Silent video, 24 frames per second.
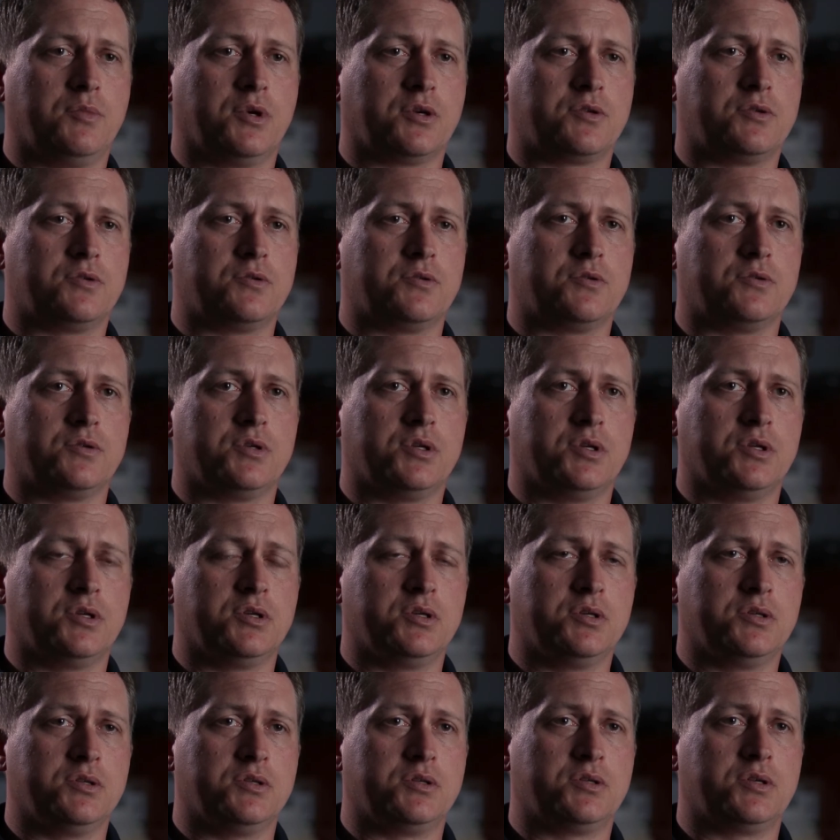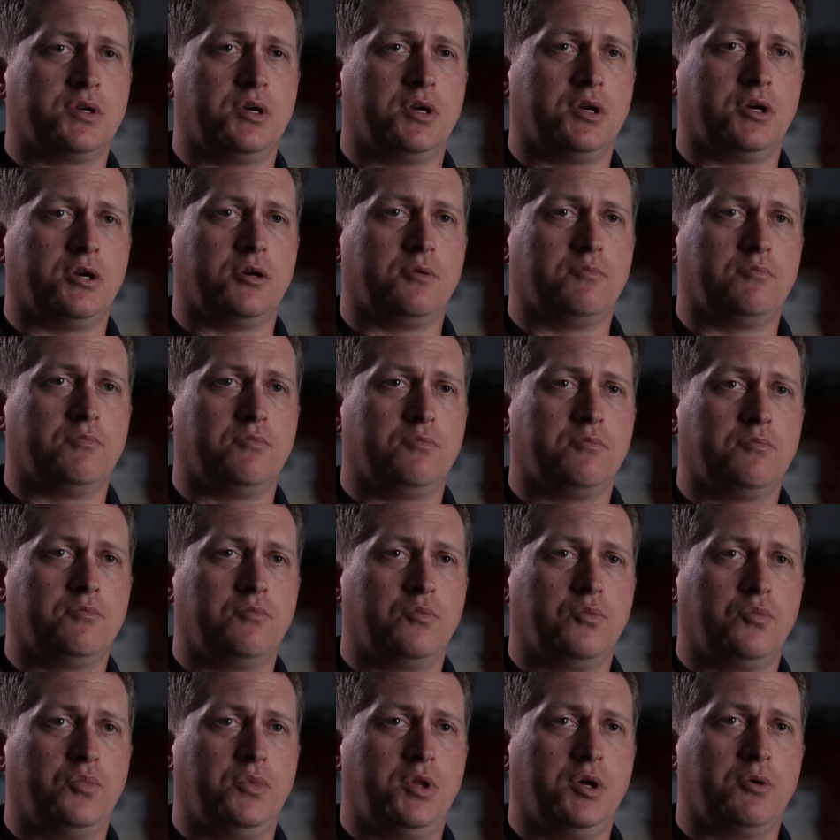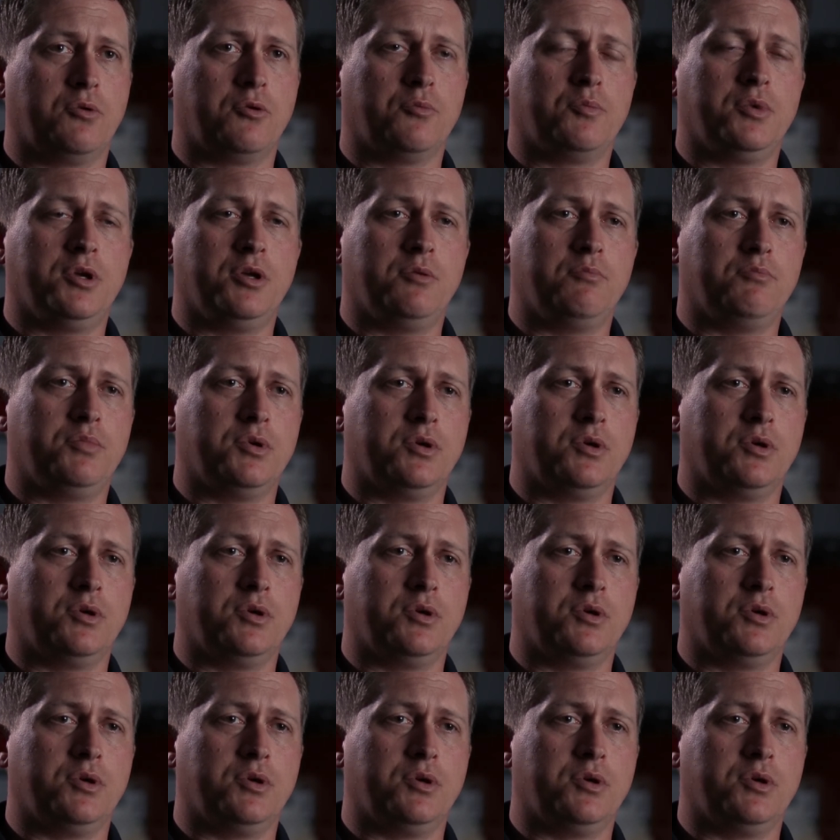mixers is um, they were being